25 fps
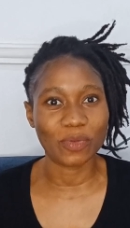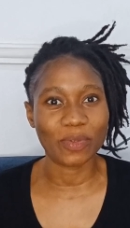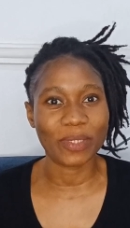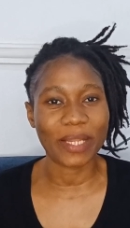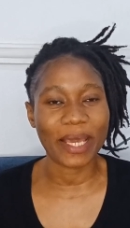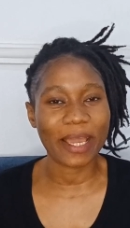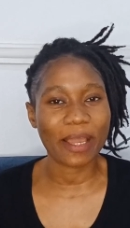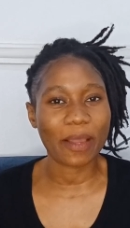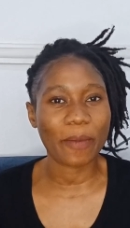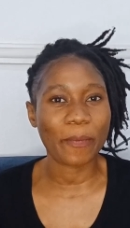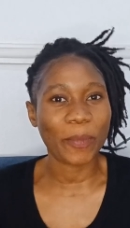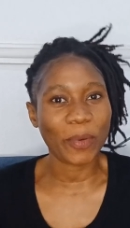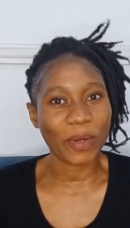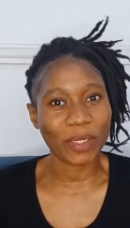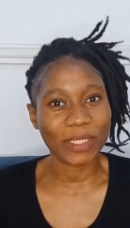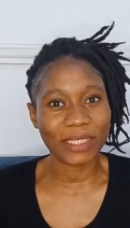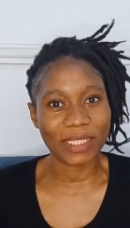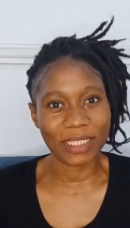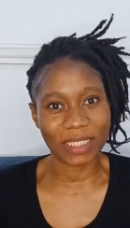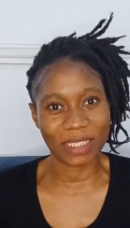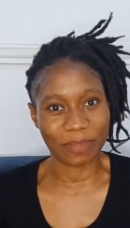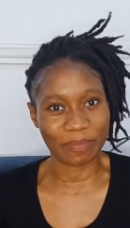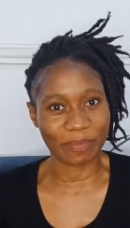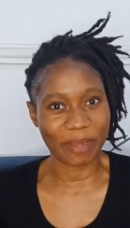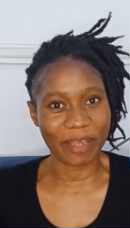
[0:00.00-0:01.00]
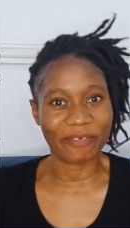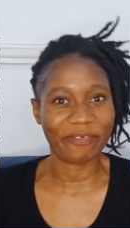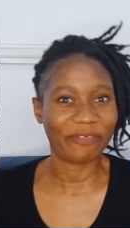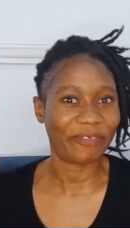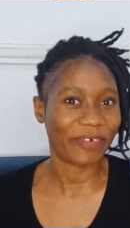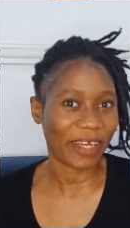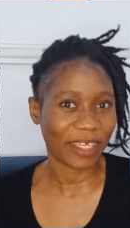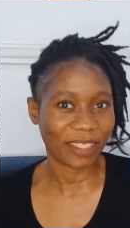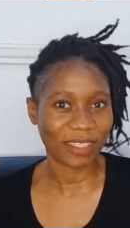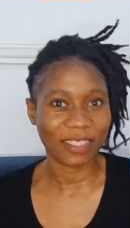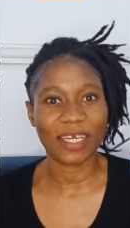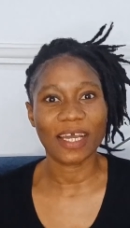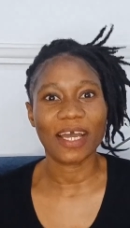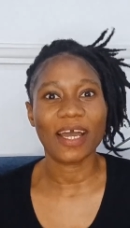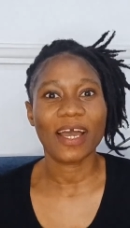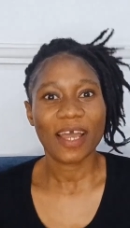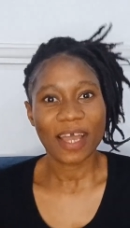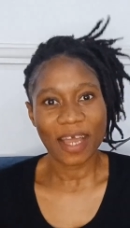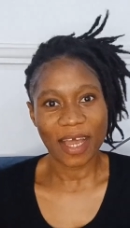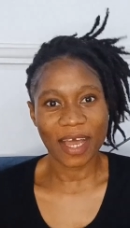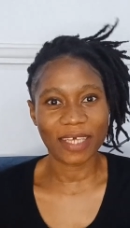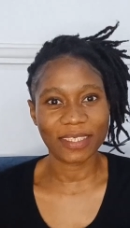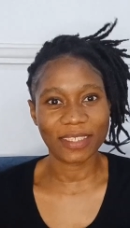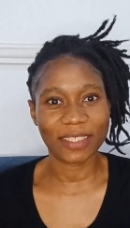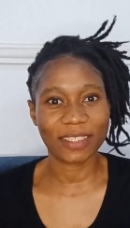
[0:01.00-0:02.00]
Like, but this, my friend,
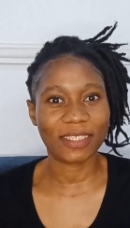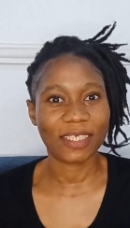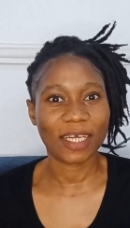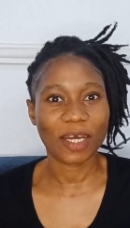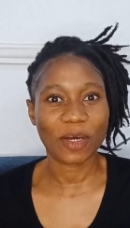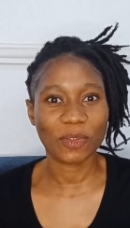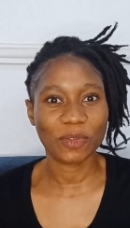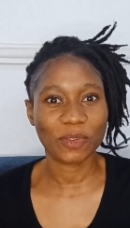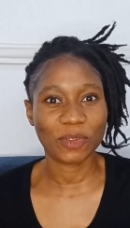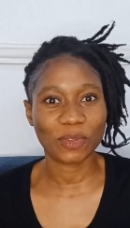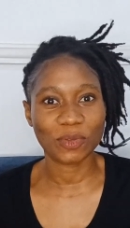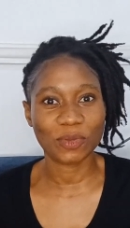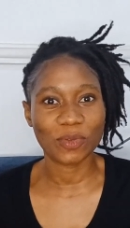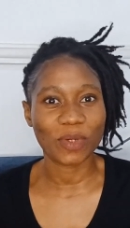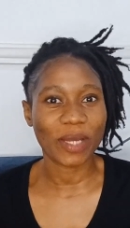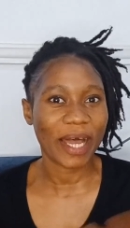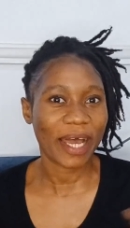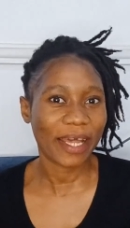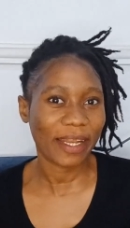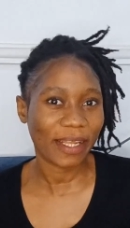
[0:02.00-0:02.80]
had a child too.